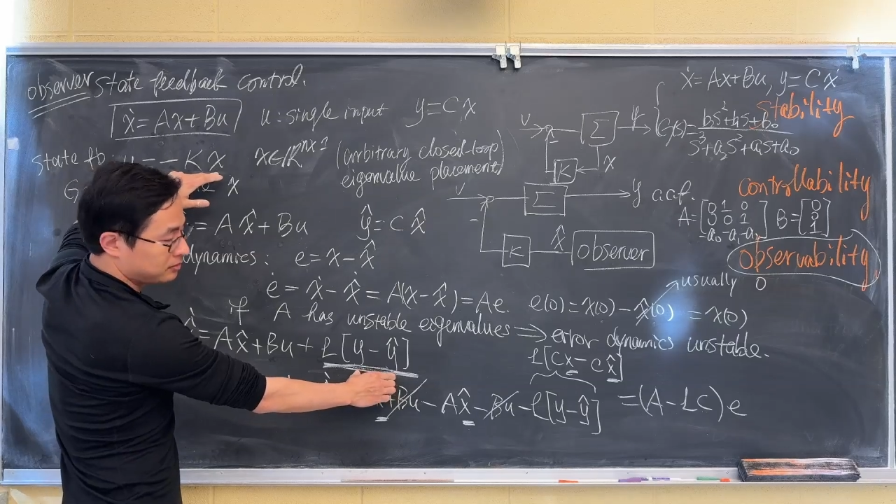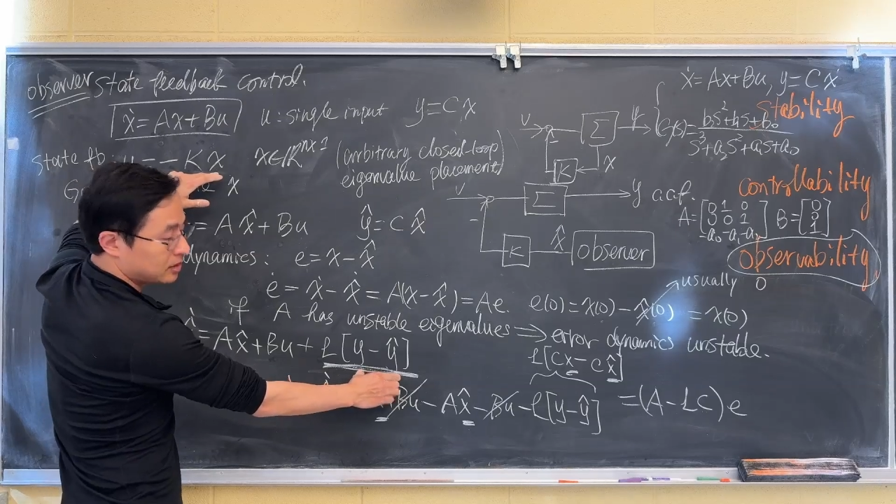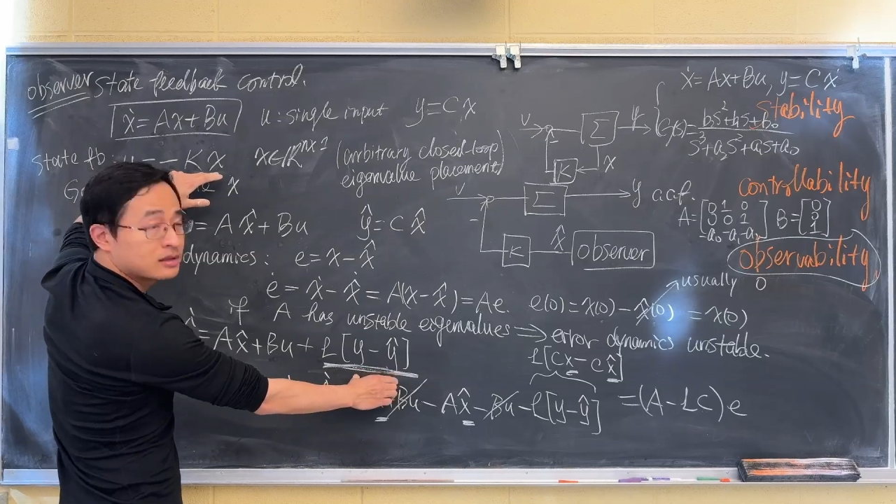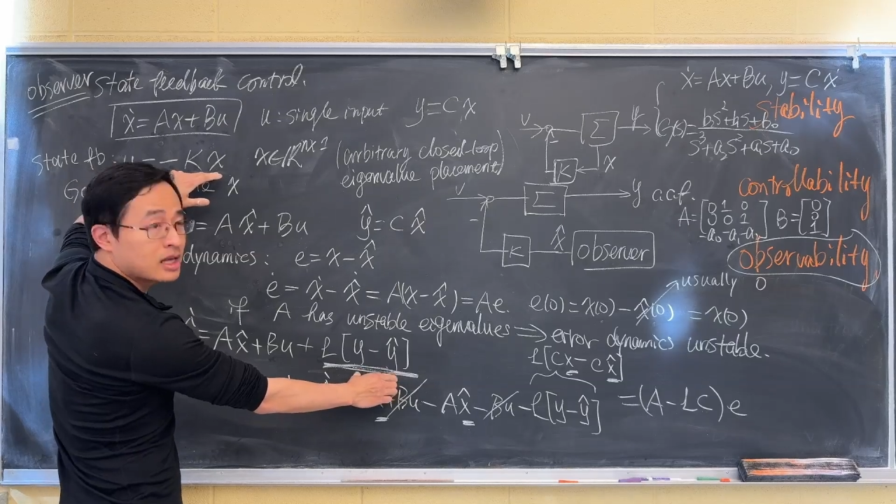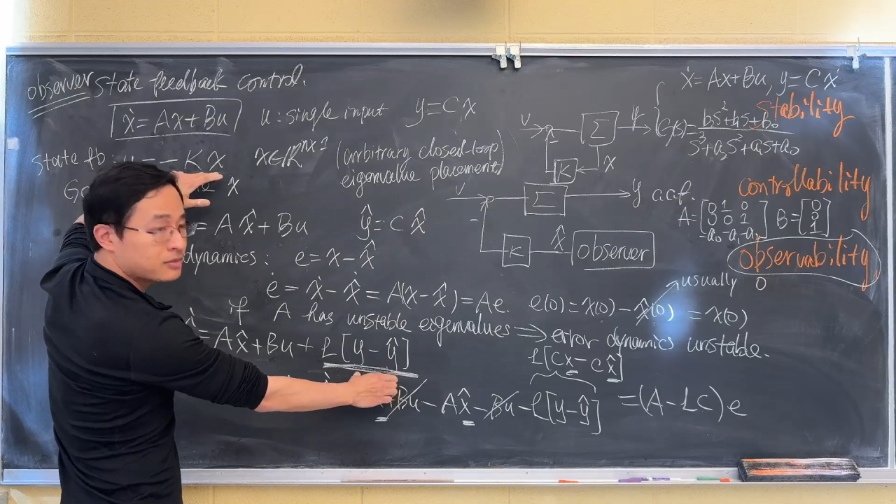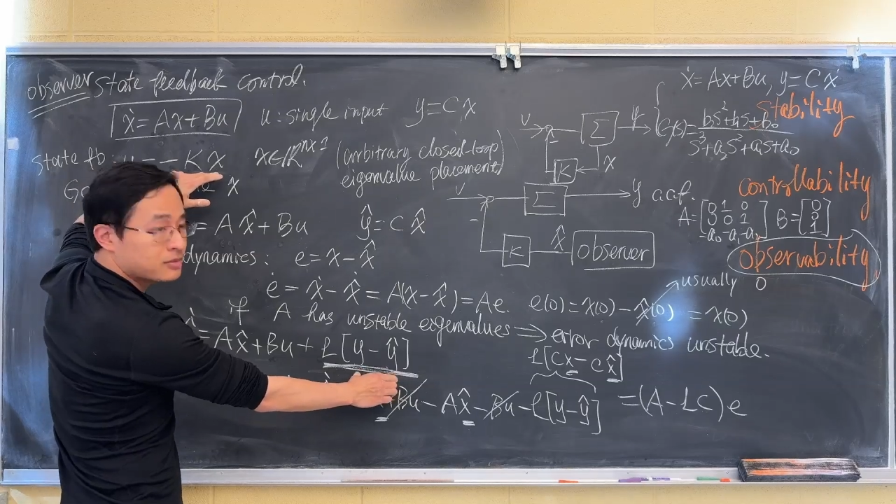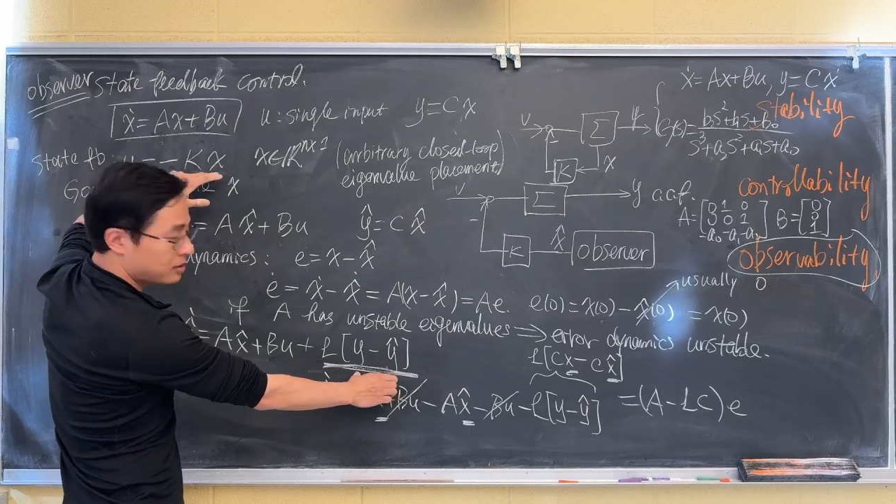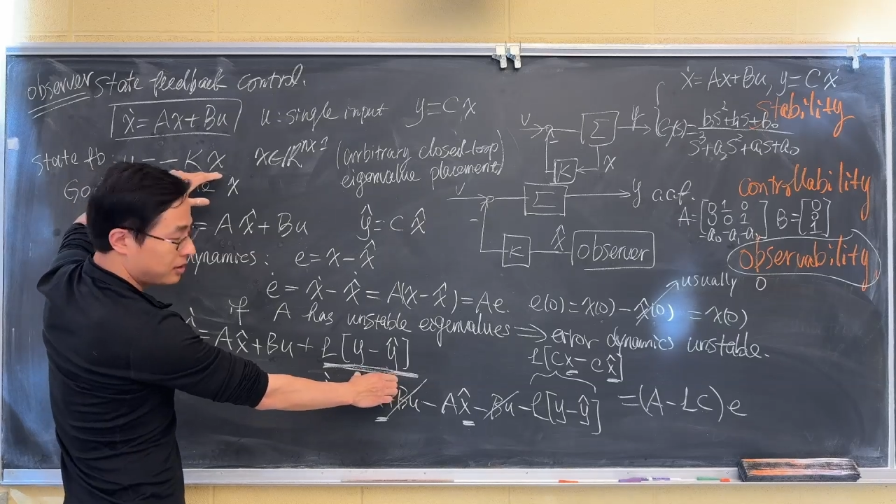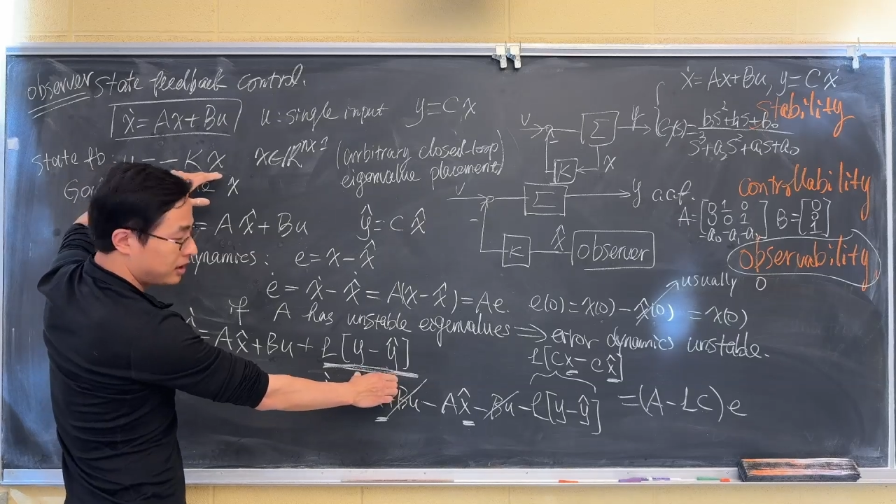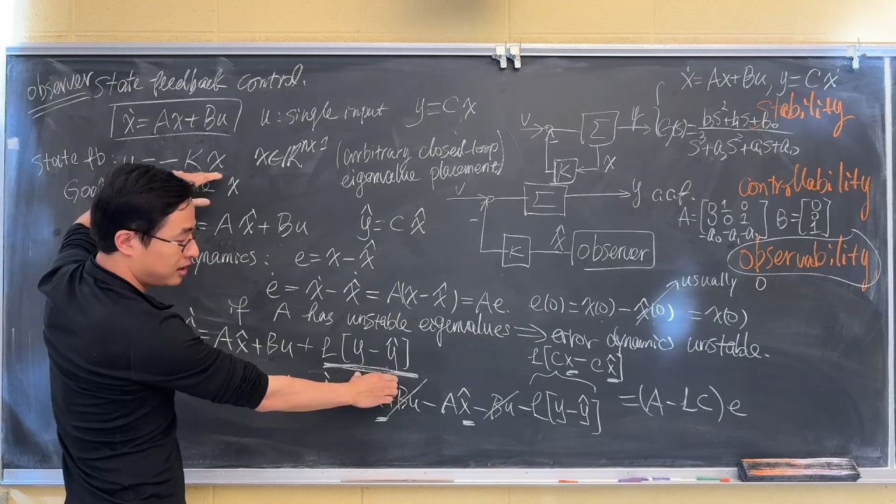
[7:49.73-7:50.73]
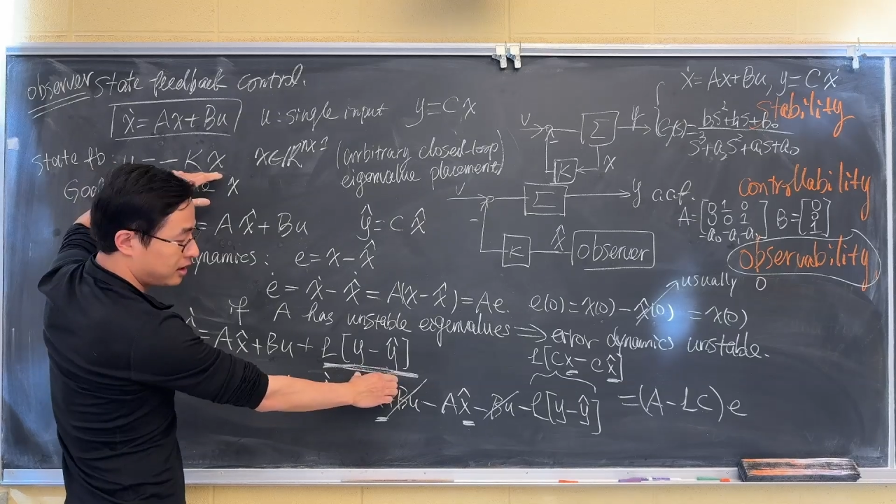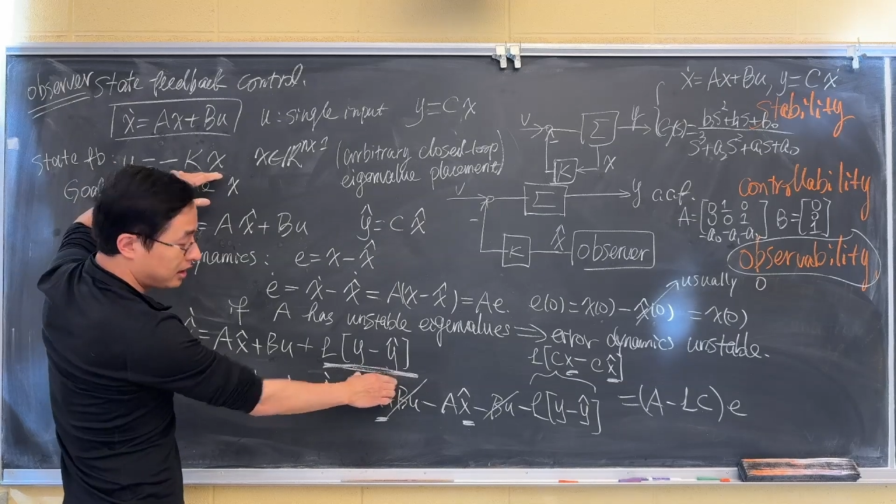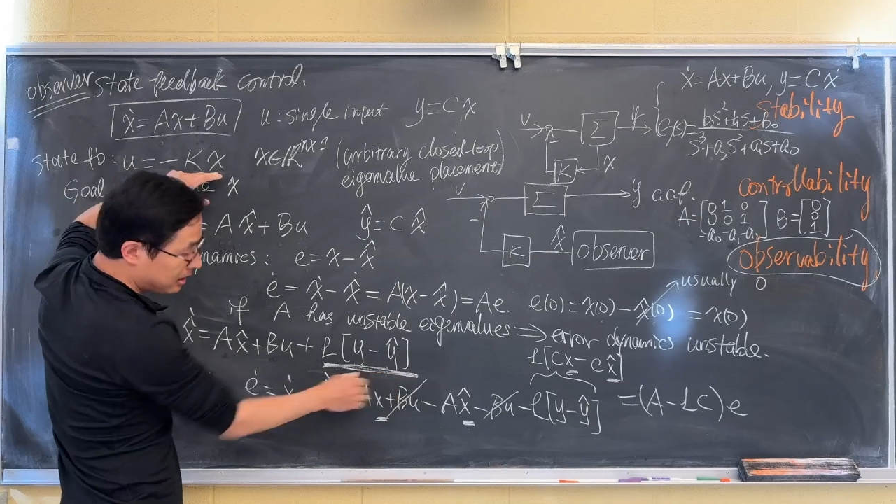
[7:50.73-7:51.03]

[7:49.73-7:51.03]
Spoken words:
And same story here.